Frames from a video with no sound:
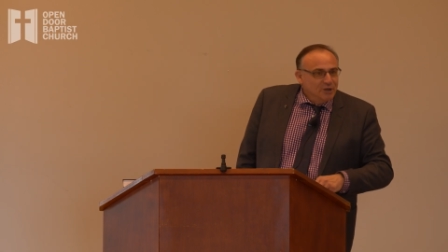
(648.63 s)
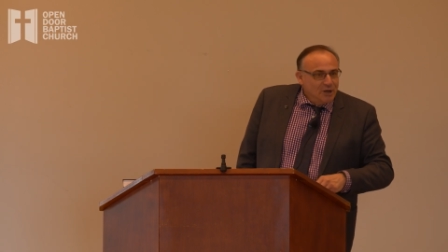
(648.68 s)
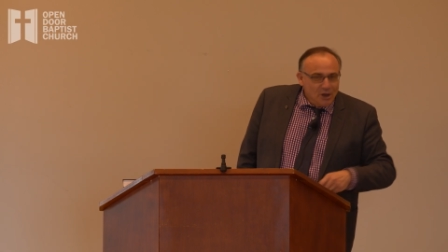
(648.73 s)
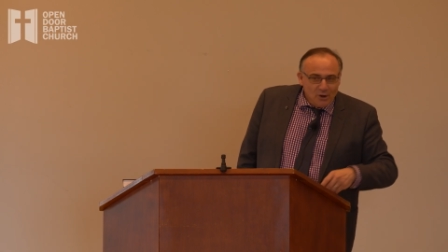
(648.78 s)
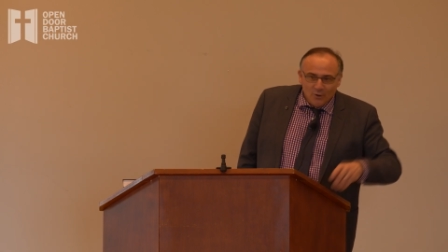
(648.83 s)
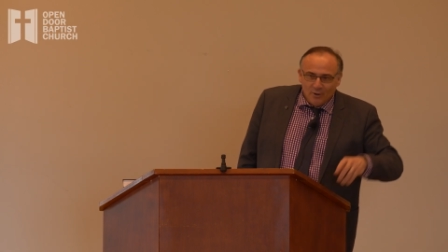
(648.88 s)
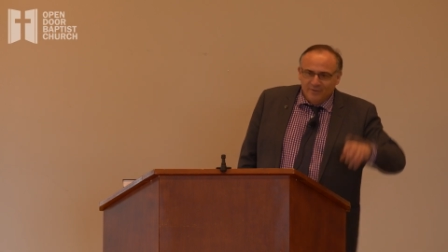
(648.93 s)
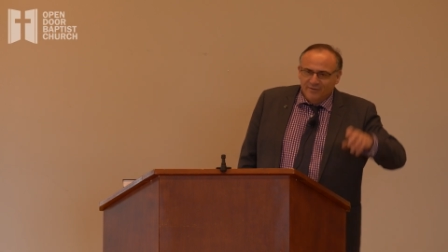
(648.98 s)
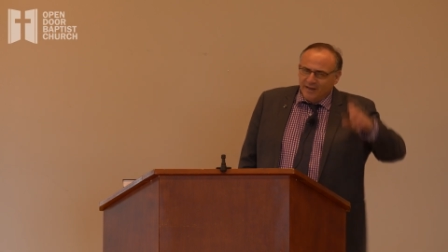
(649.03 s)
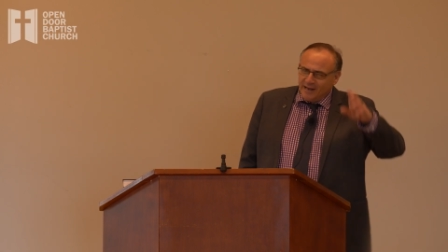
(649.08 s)
You
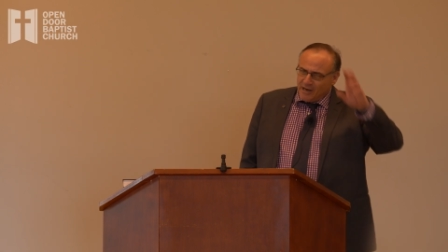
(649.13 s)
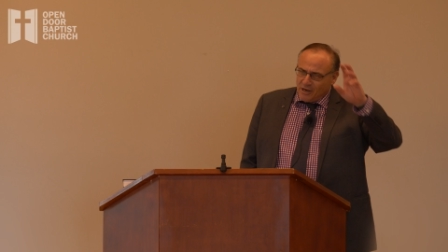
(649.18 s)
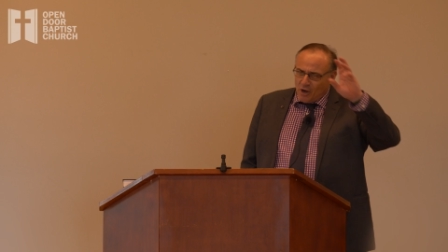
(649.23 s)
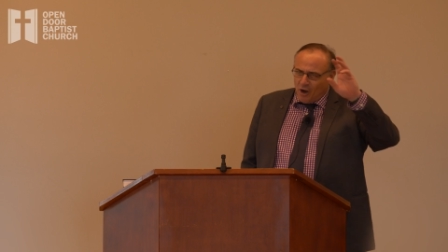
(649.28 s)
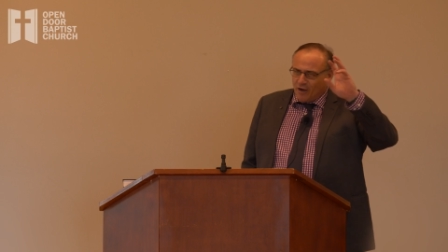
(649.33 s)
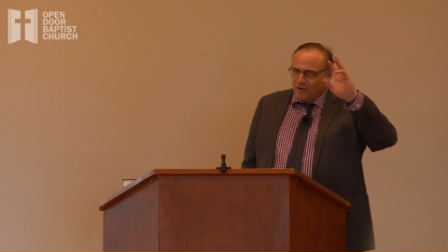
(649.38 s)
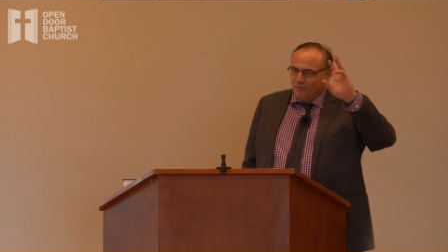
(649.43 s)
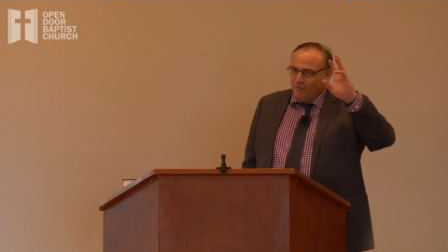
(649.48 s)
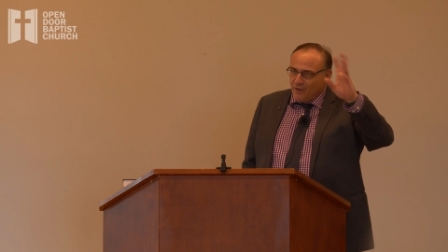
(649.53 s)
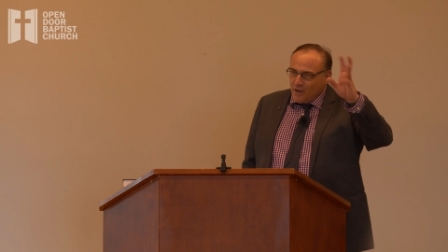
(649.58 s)
don't always get a
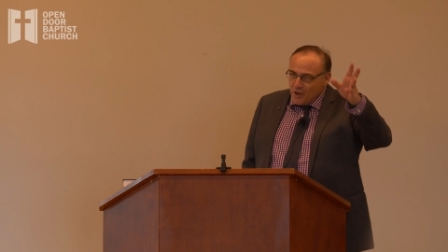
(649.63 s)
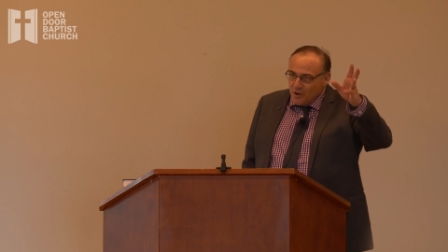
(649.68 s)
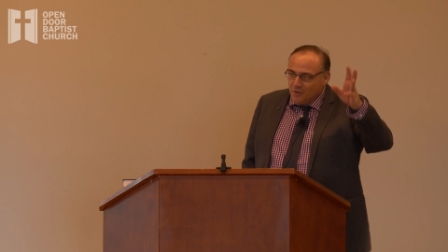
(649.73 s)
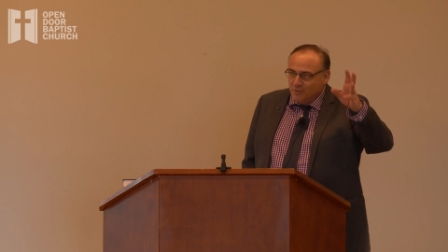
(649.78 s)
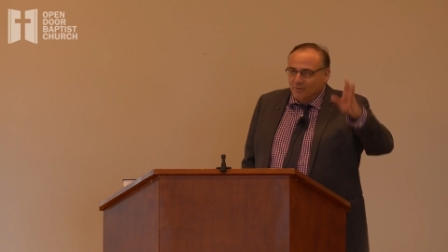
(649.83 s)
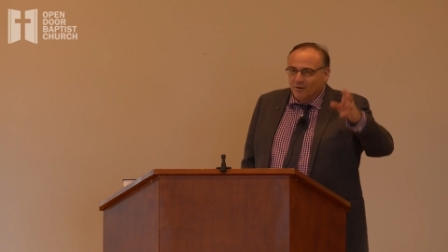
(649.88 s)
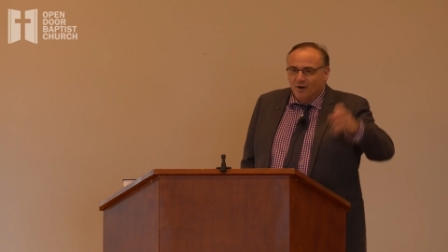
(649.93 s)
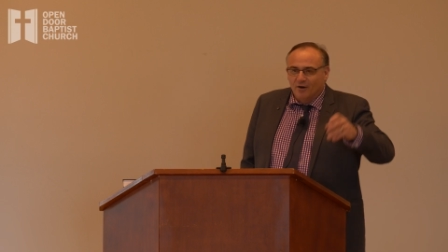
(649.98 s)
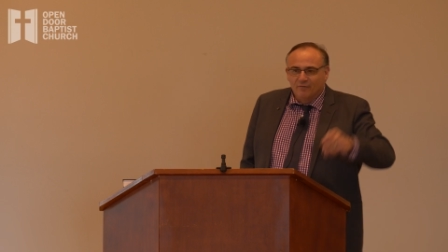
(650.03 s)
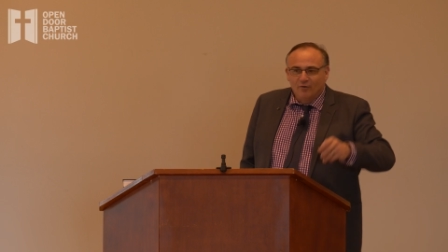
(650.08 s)
nice
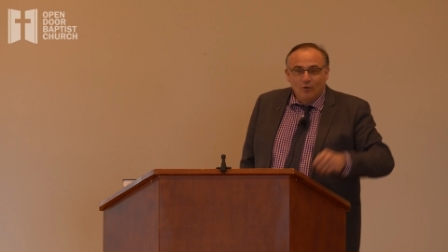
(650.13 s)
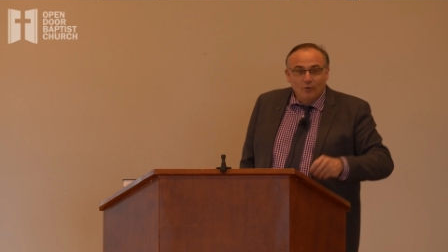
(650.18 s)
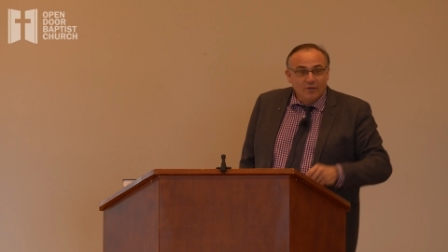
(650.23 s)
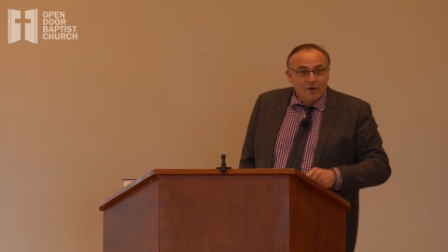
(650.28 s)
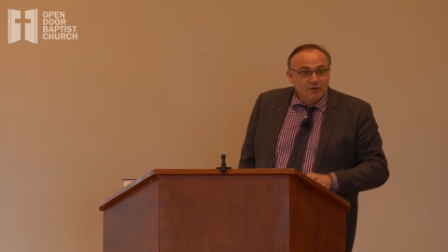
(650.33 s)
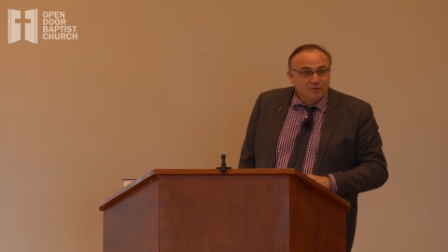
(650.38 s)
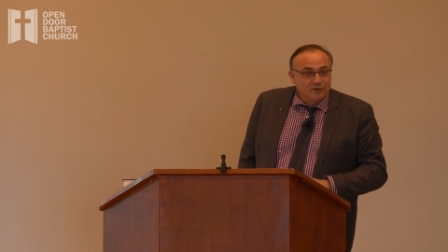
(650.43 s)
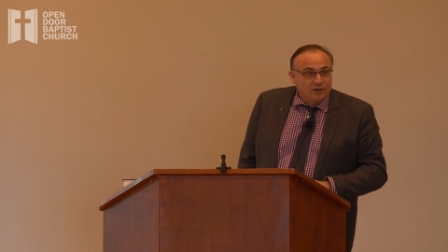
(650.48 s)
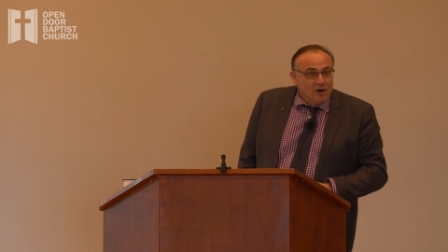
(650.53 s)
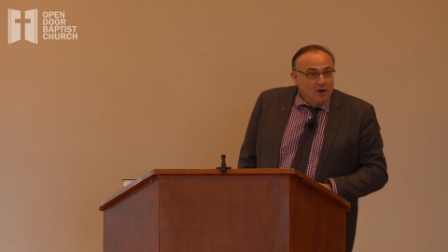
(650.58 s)
view of all
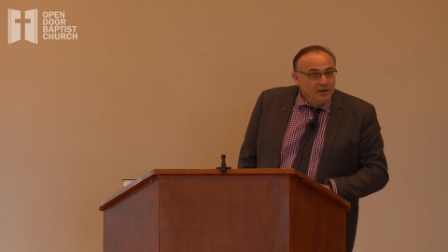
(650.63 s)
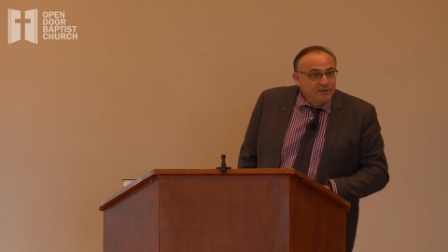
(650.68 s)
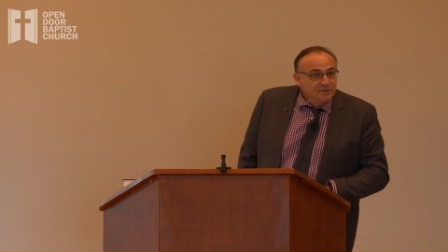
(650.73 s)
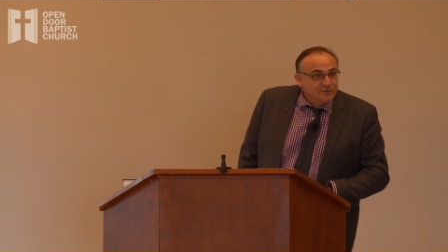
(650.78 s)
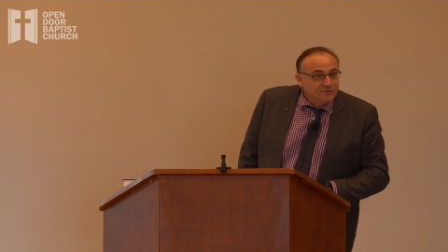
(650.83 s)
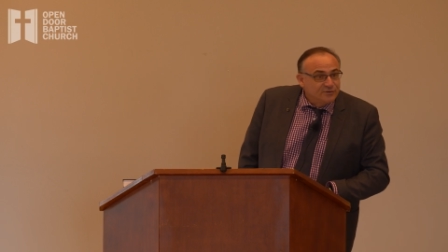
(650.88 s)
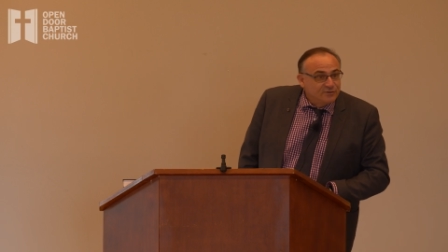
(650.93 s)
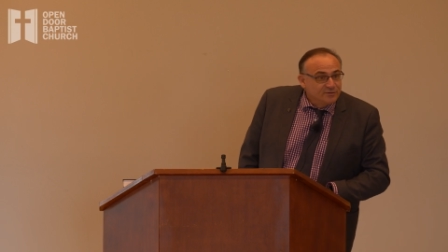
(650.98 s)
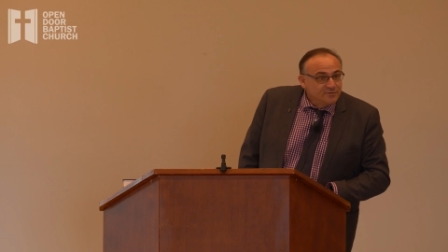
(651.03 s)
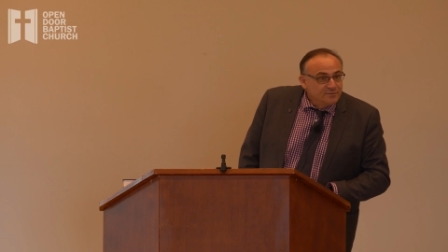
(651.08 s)
those
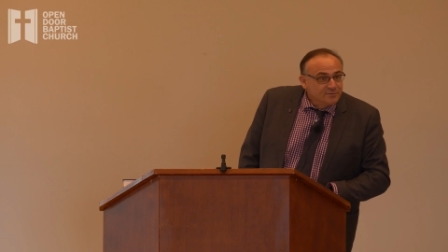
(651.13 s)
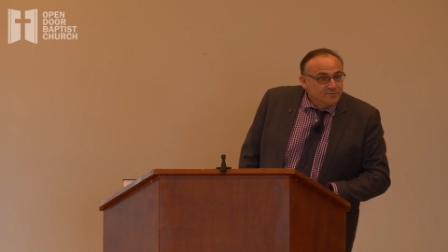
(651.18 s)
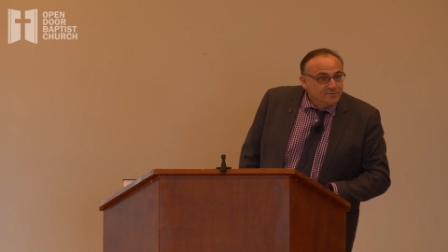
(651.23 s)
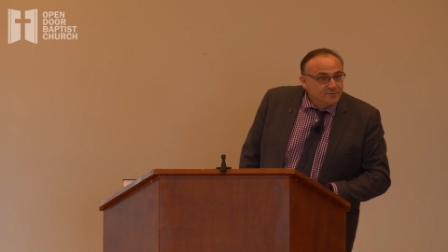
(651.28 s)
lights.